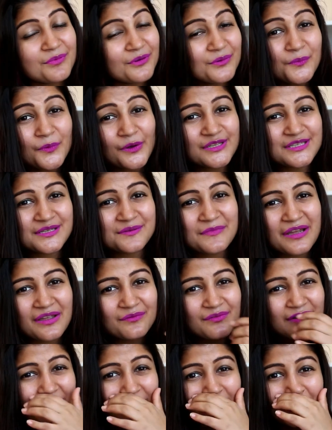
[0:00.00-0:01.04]
on watching my
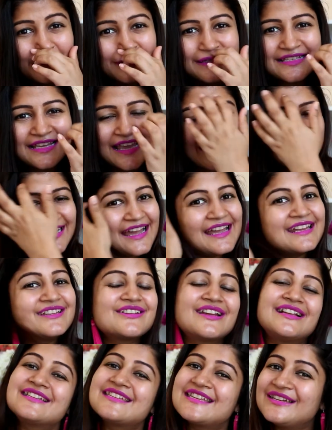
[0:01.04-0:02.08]
videos and I
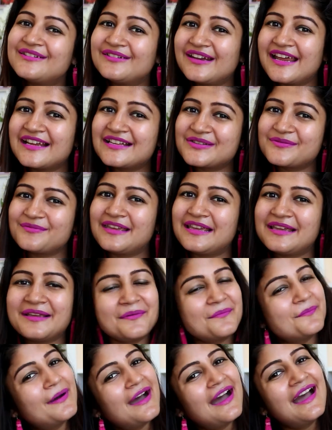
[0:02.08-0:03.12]
shall see you next week.
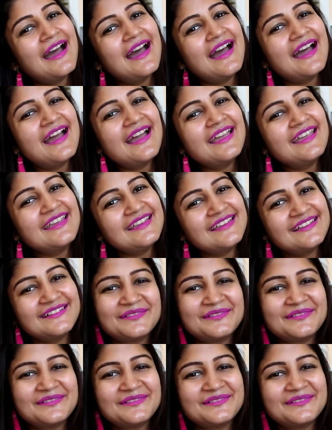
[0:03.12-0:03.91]
Bye.